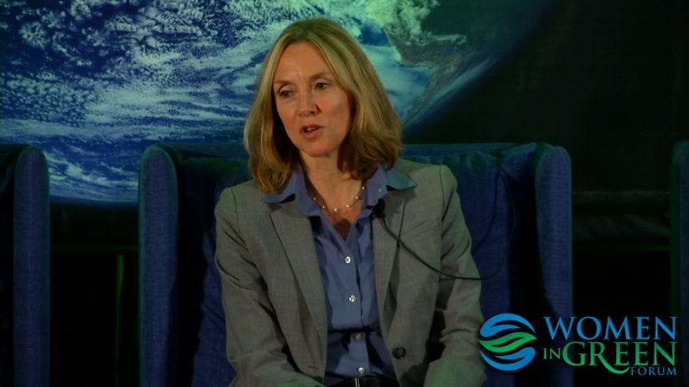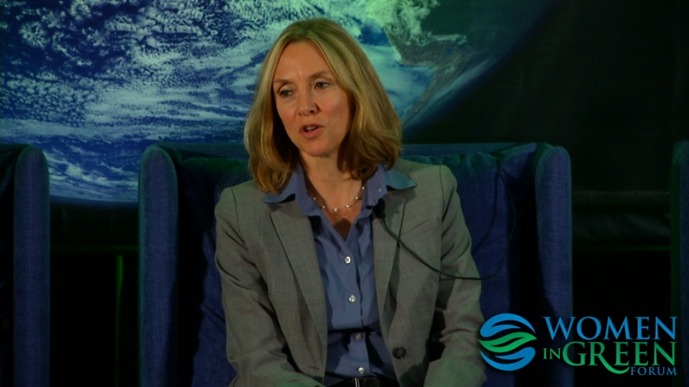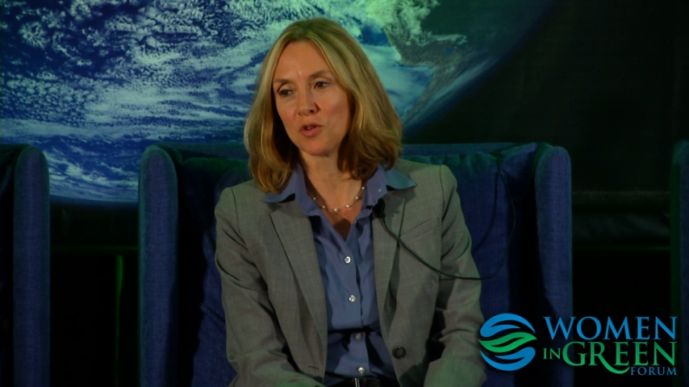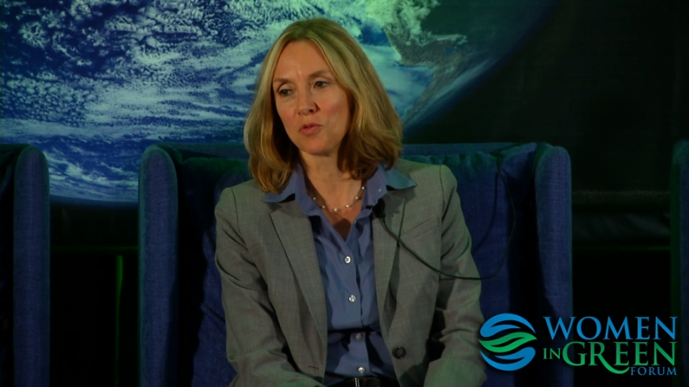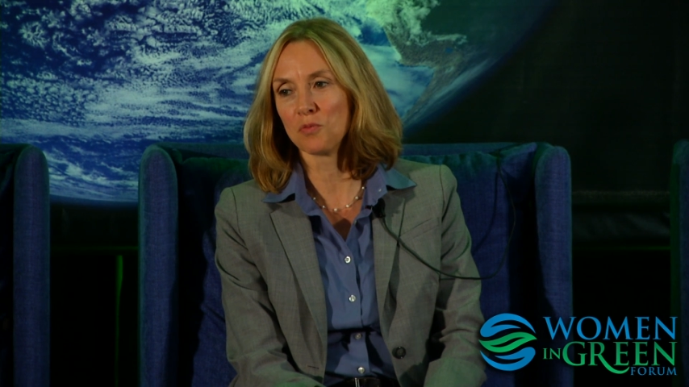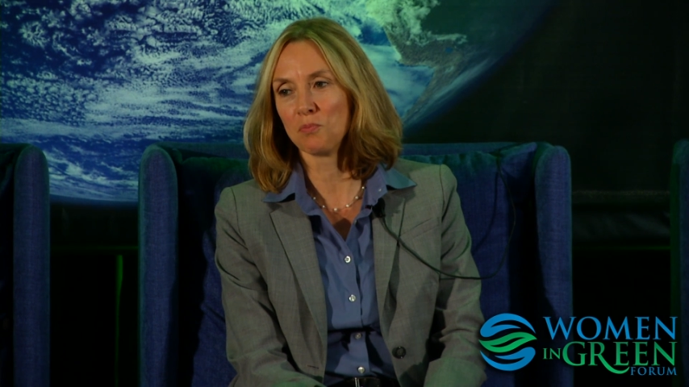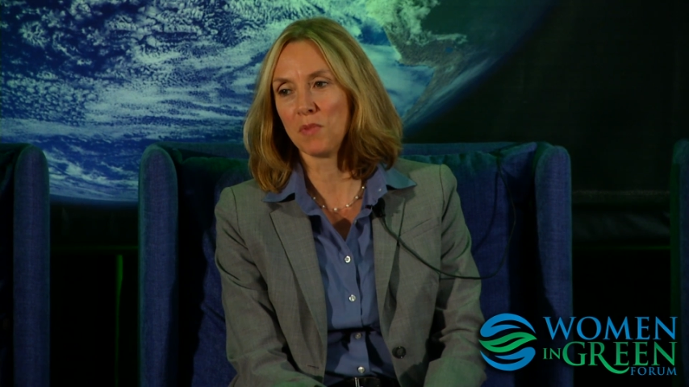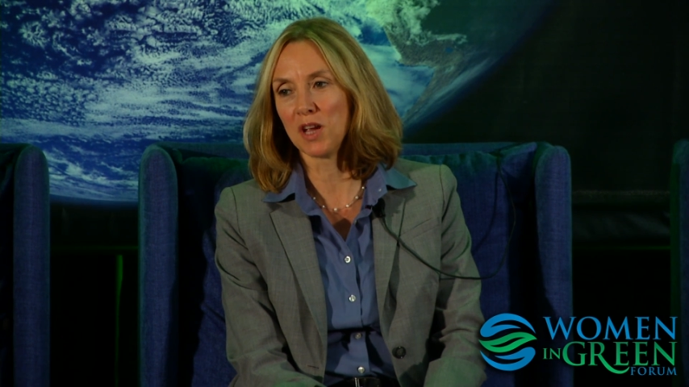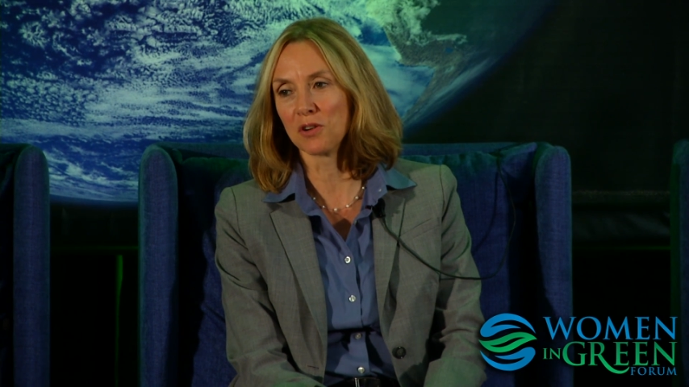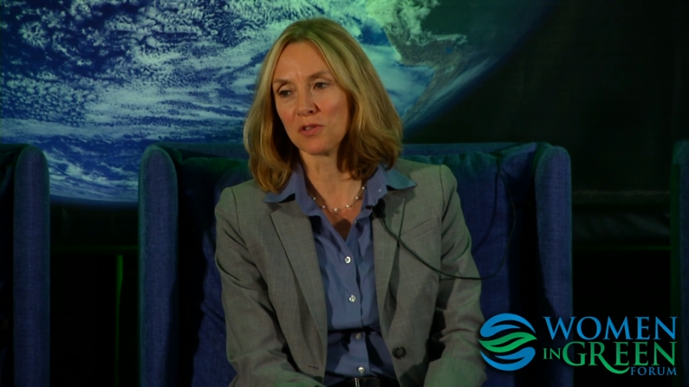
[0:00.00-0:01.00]

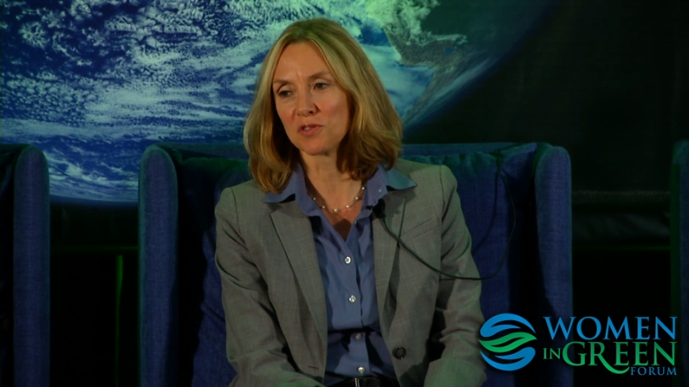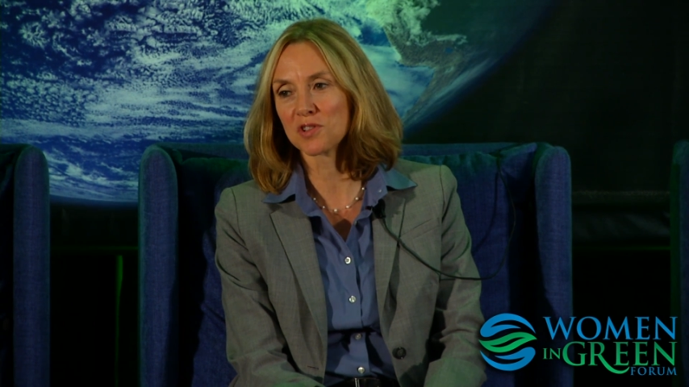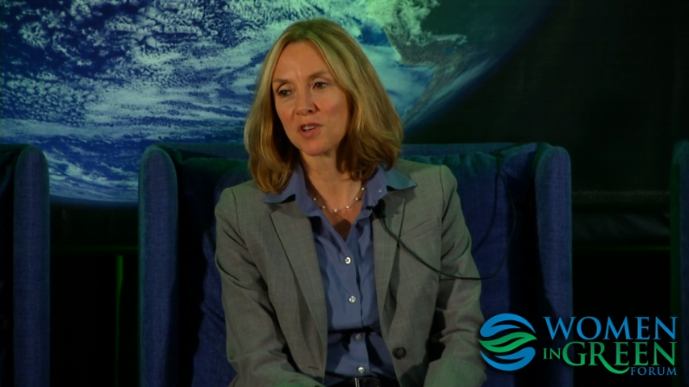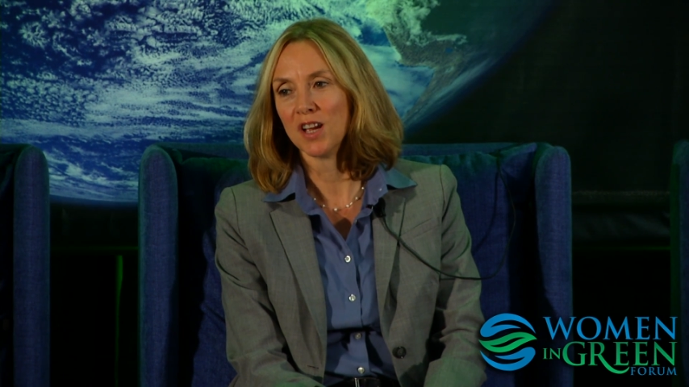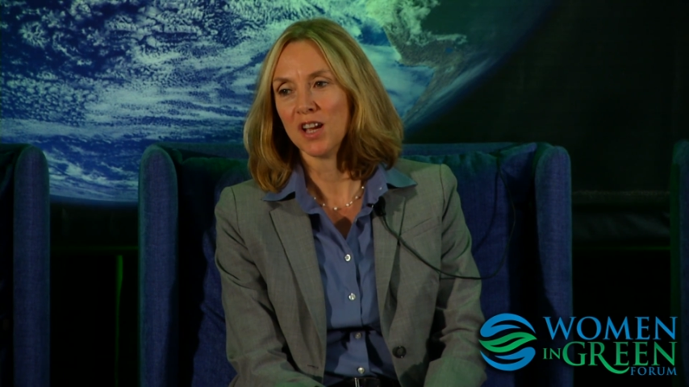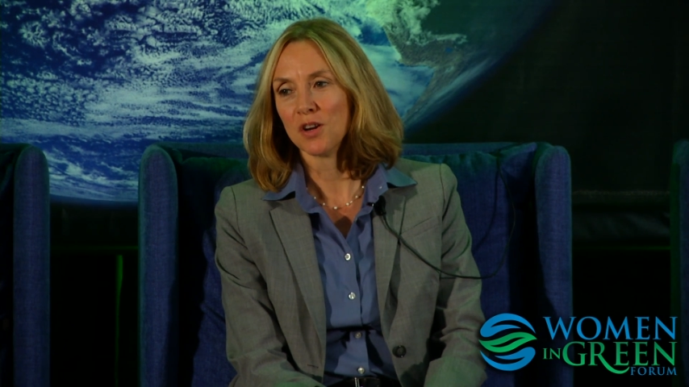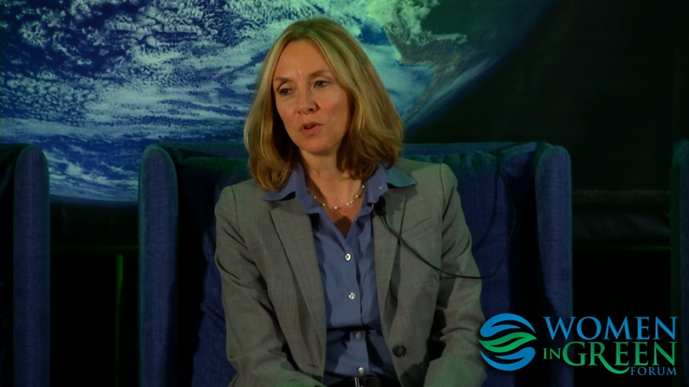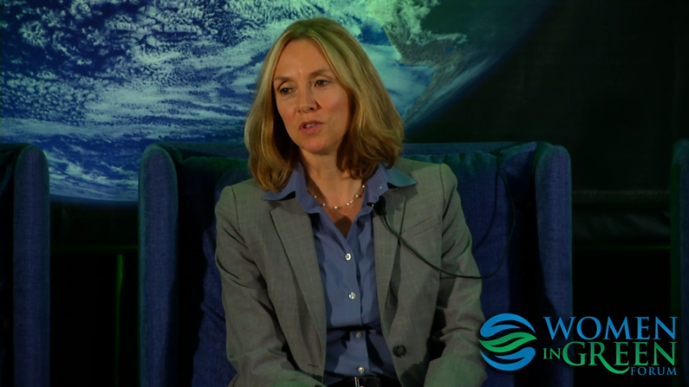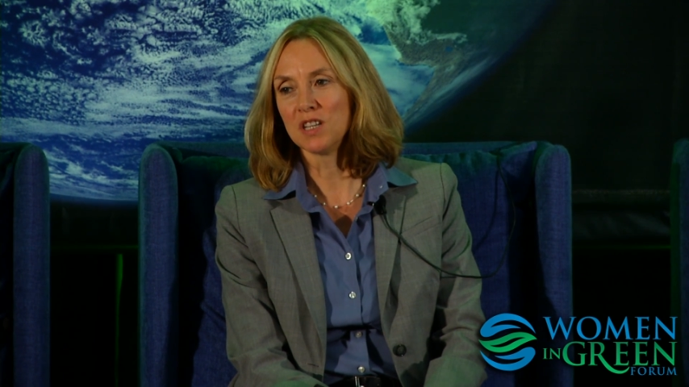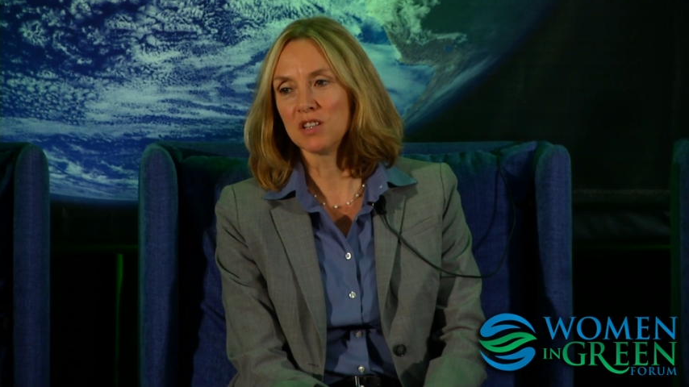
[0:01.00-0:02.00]
automakers
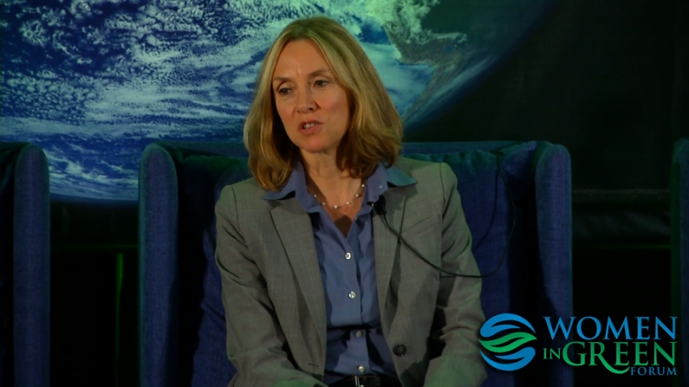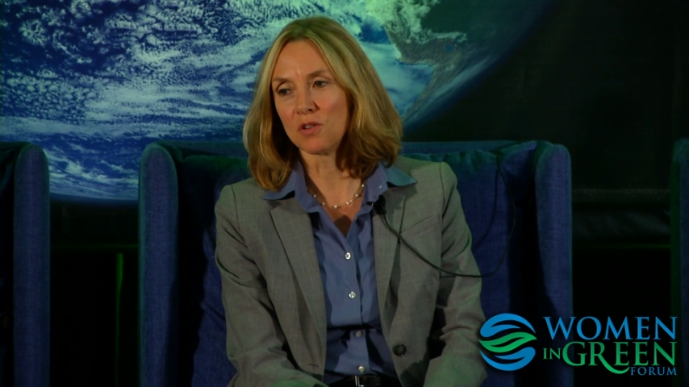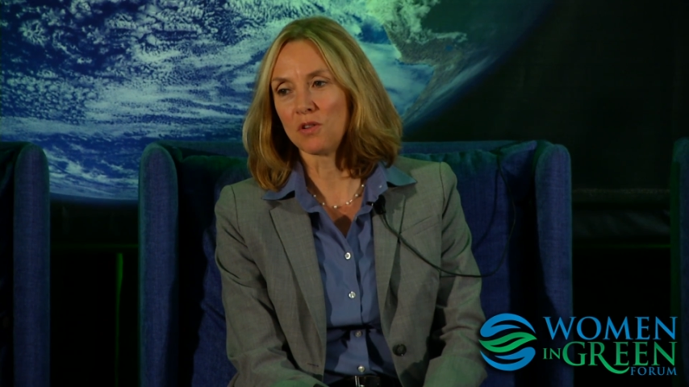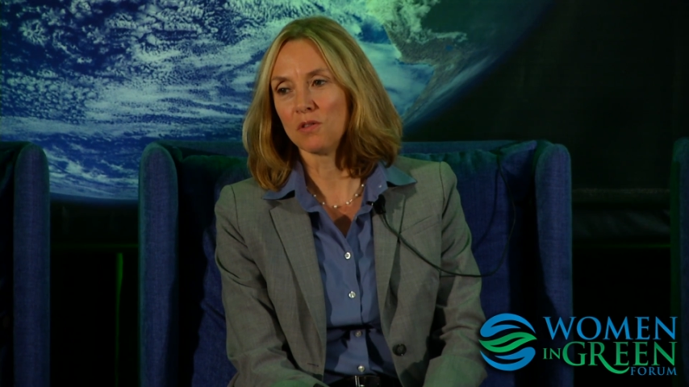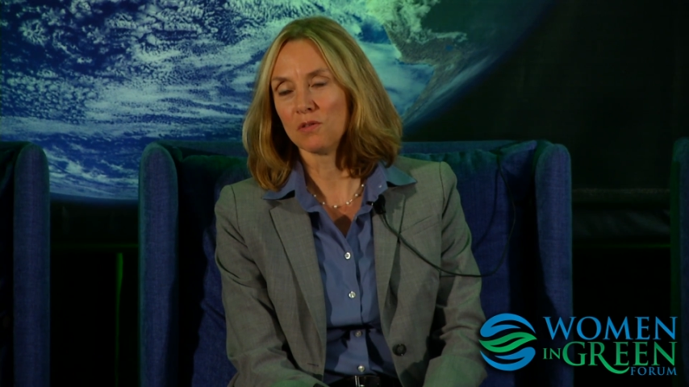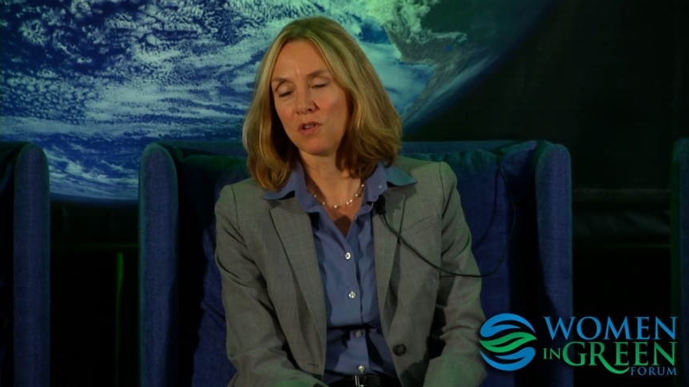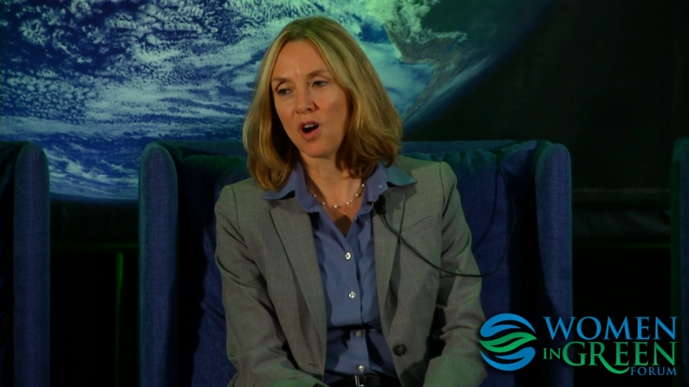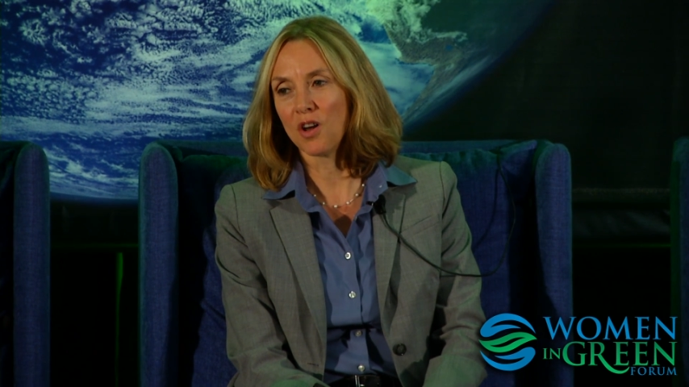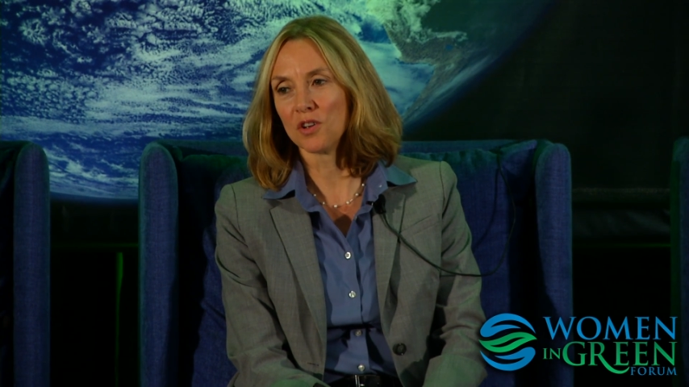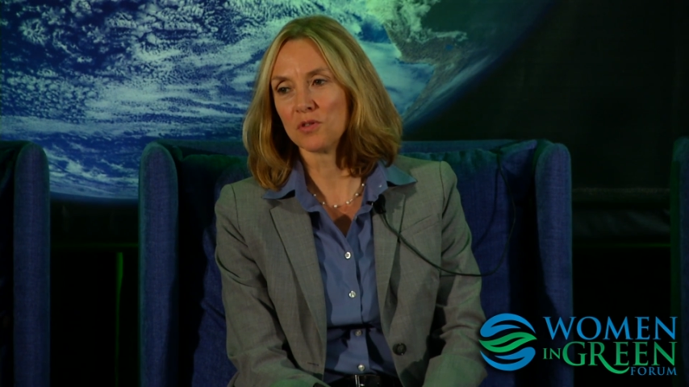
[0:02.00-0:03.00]
with diesel
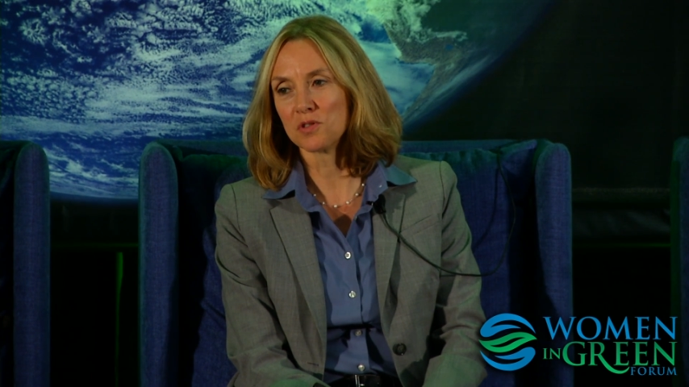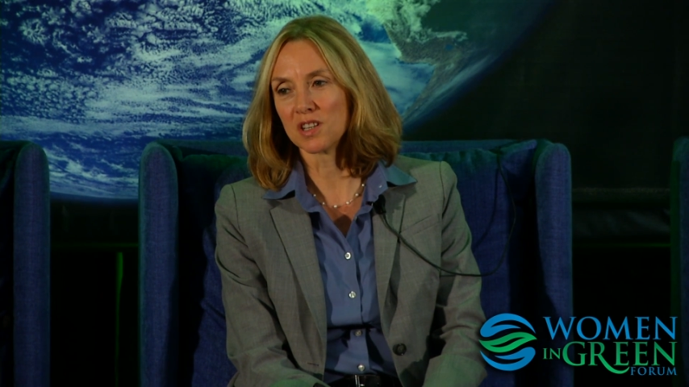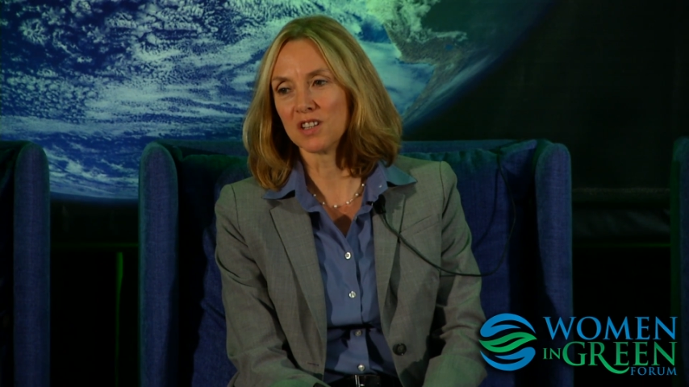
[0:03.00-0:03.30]
autos,